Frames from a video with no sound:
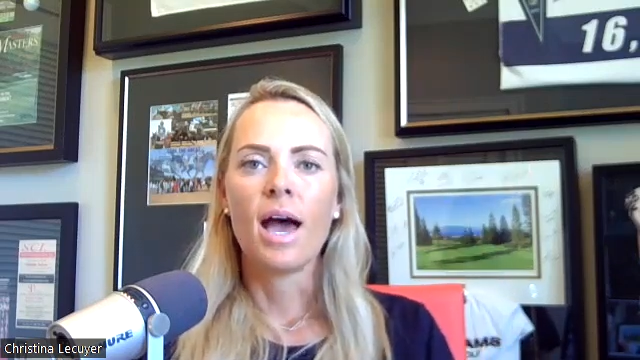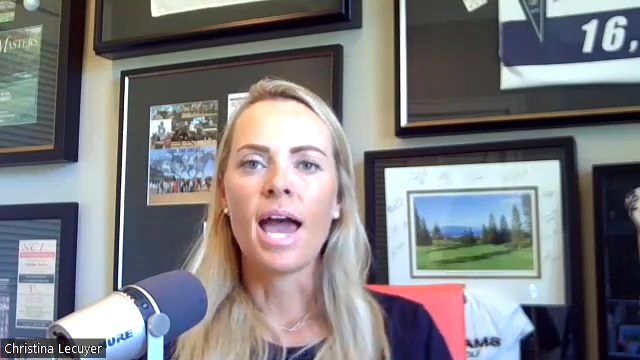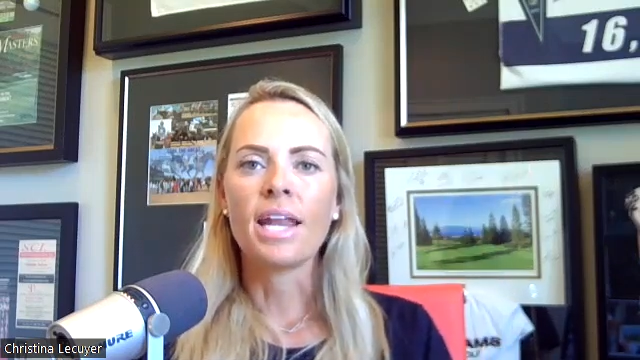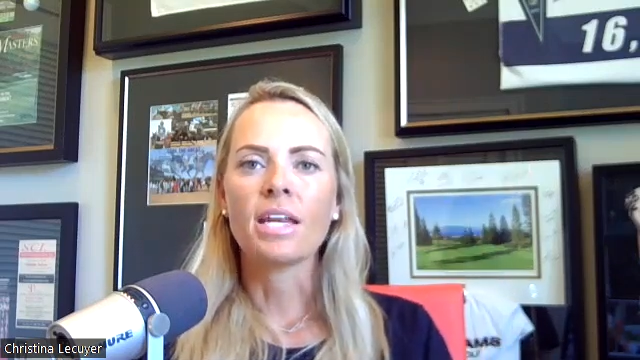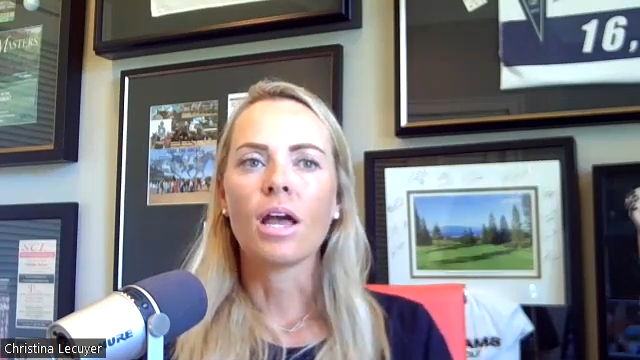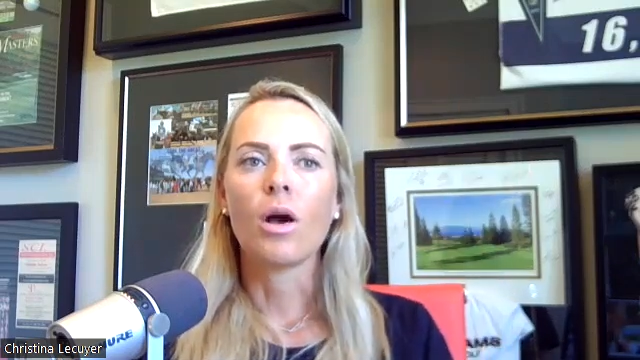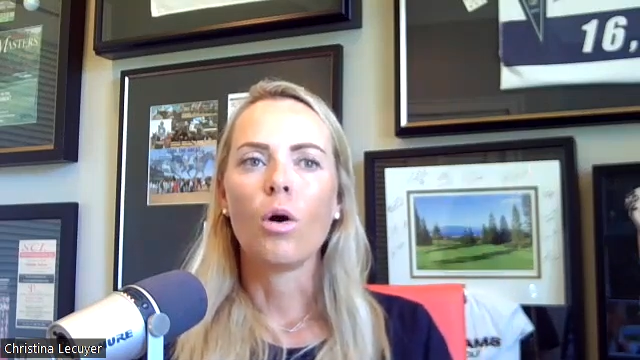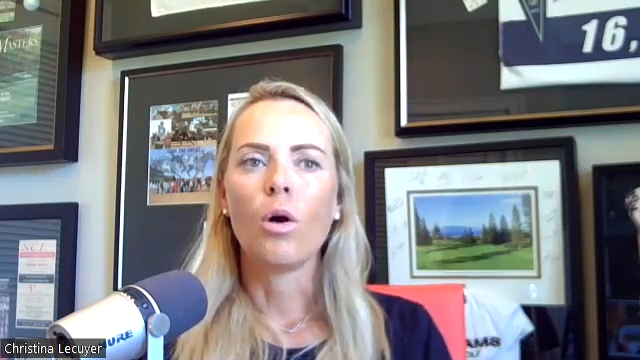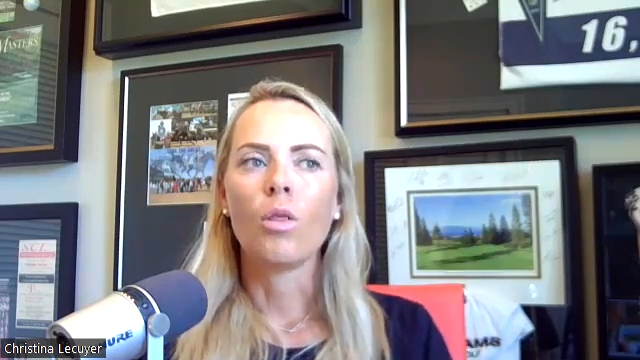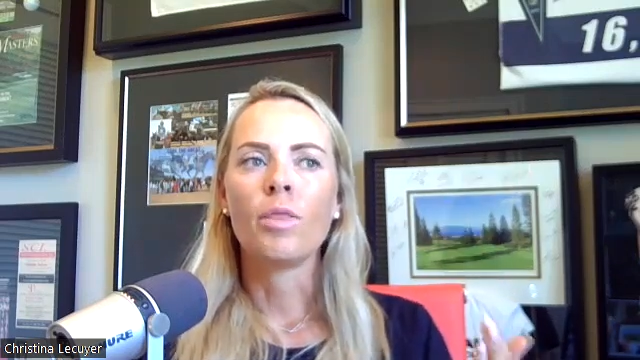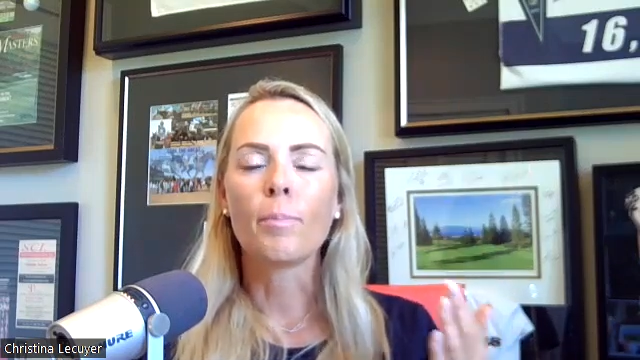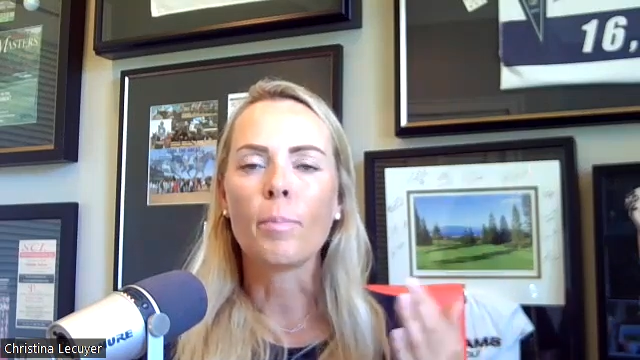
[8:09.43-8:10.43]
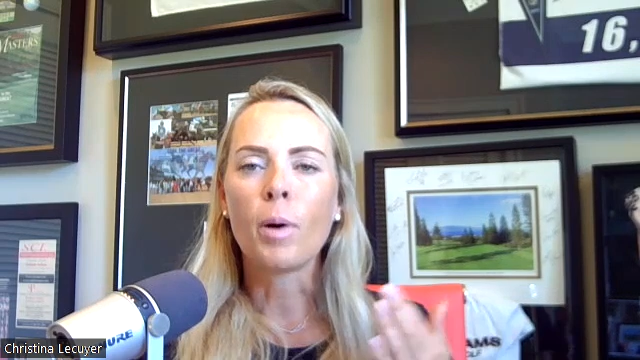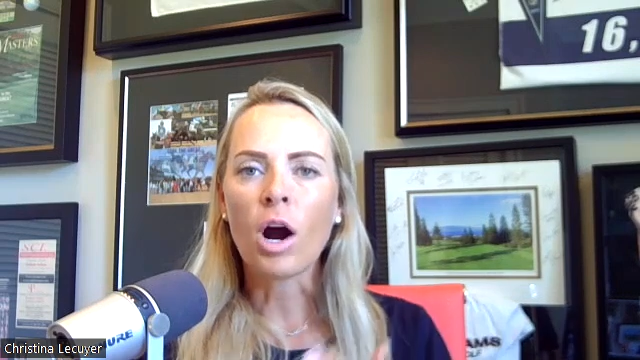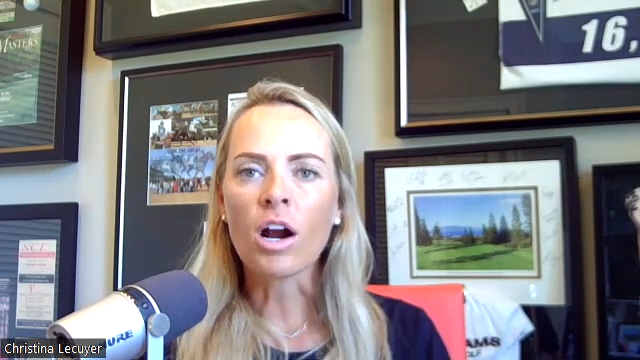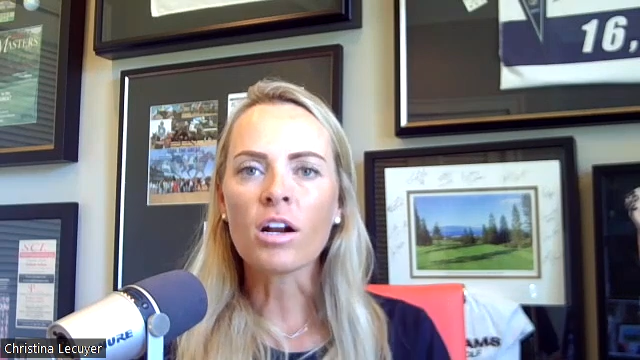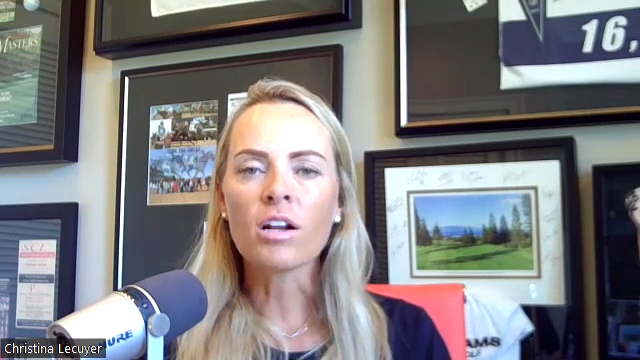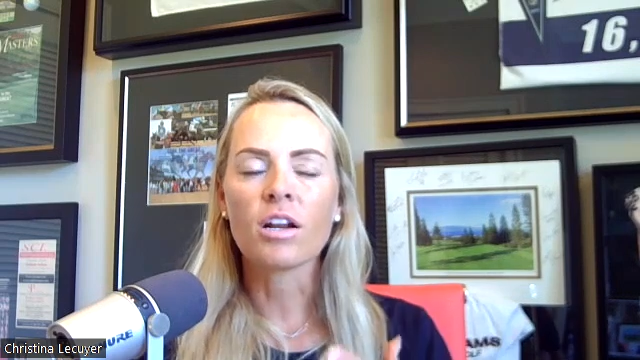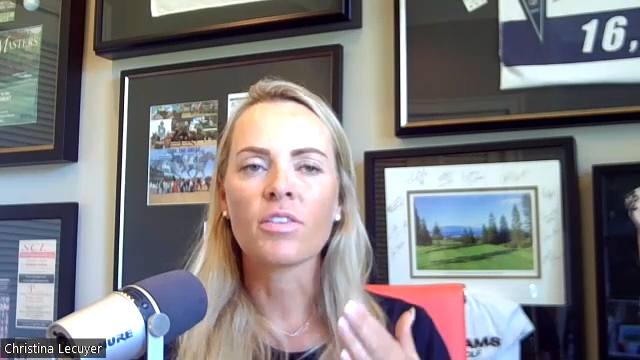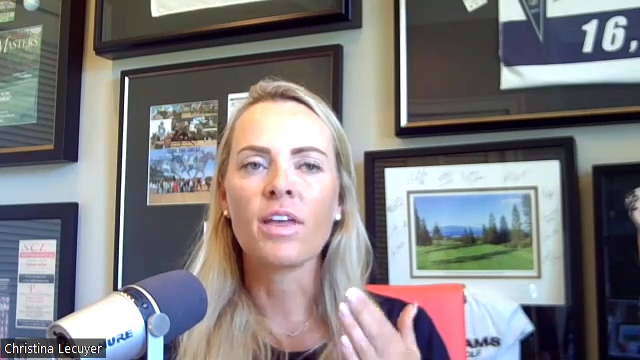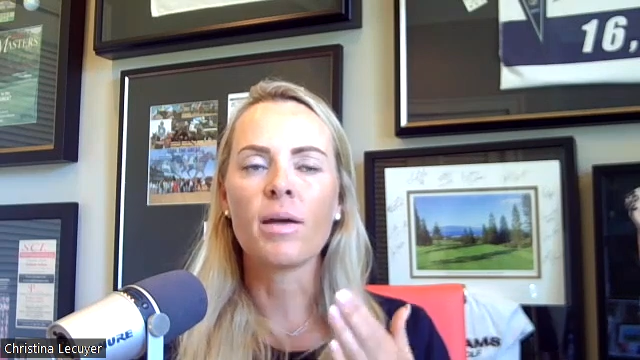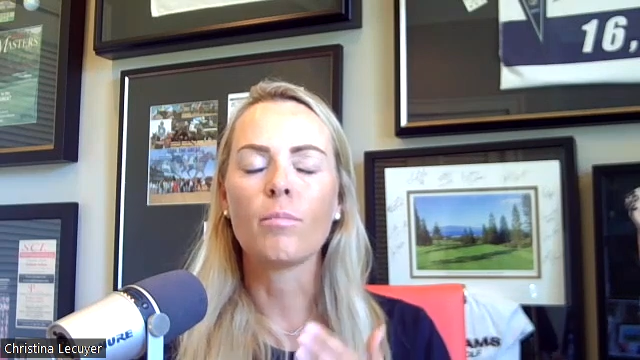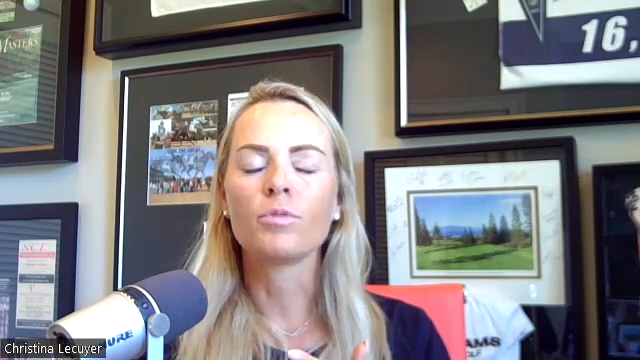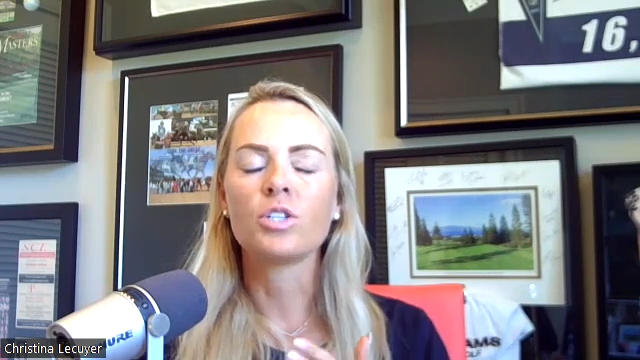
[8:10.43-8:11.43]
And the part
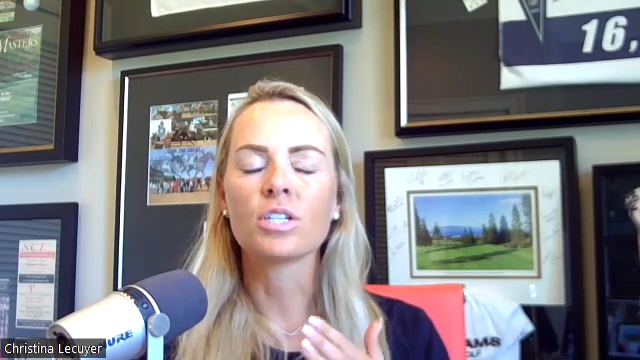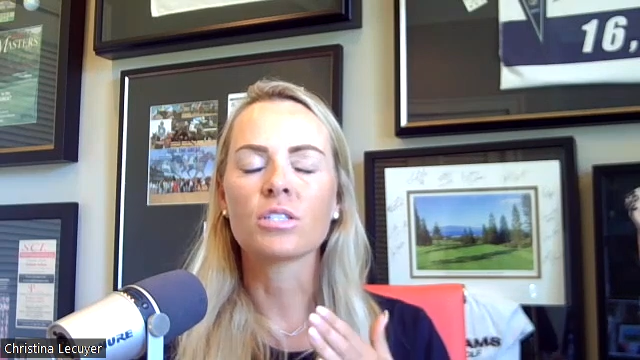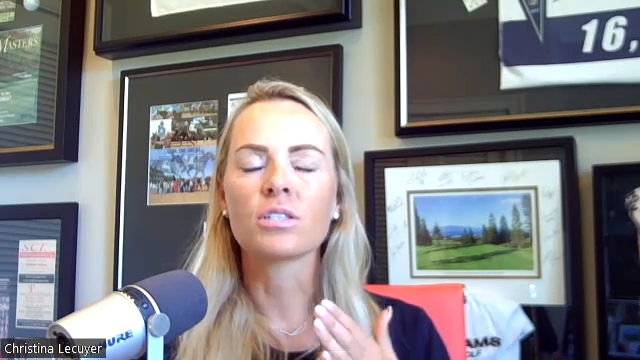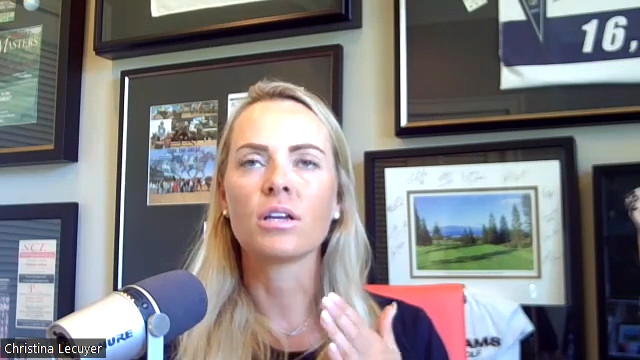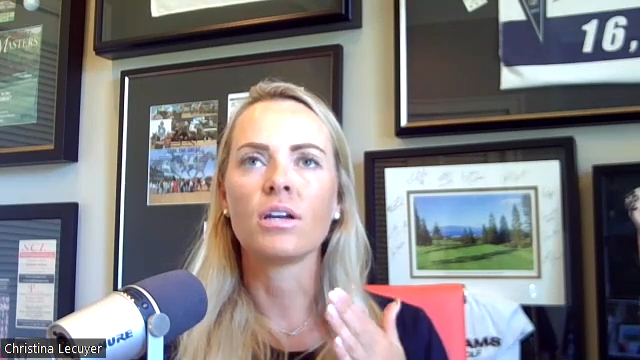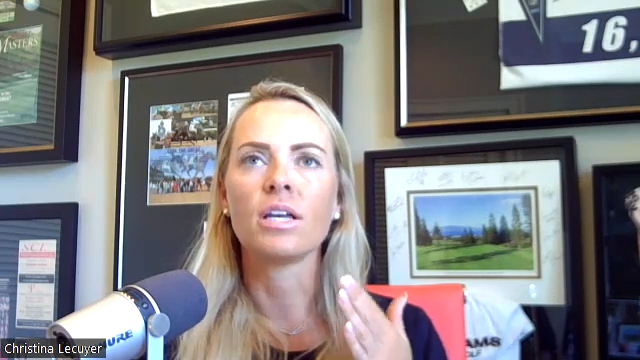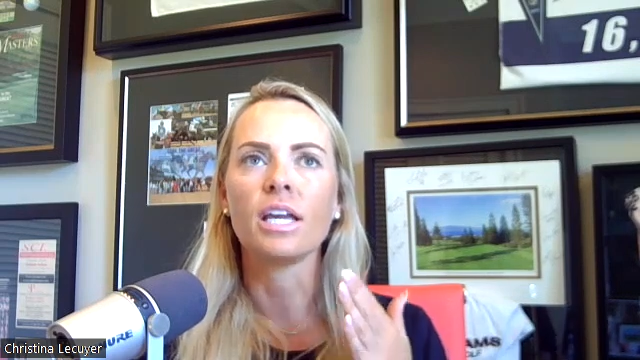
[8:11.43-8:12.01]
that just